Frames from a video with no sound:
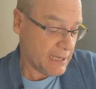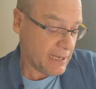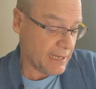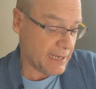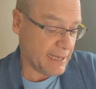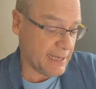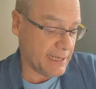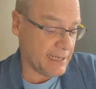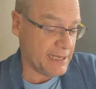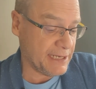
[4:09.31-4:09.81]

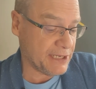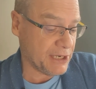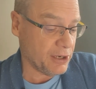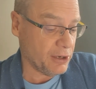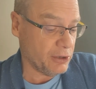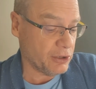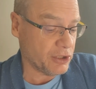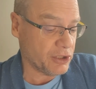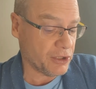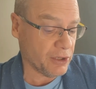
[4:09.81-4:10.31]
he's a
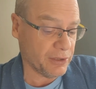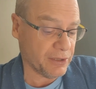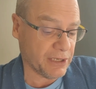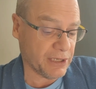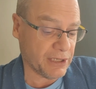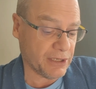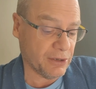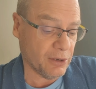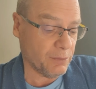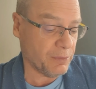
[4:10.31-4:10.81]
long shot
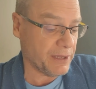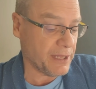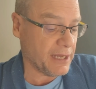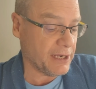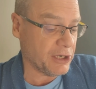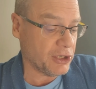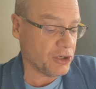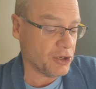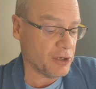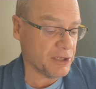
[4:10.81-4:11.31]
that's not
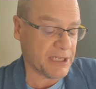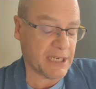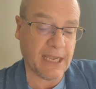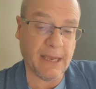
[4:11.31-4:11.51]
without a chance.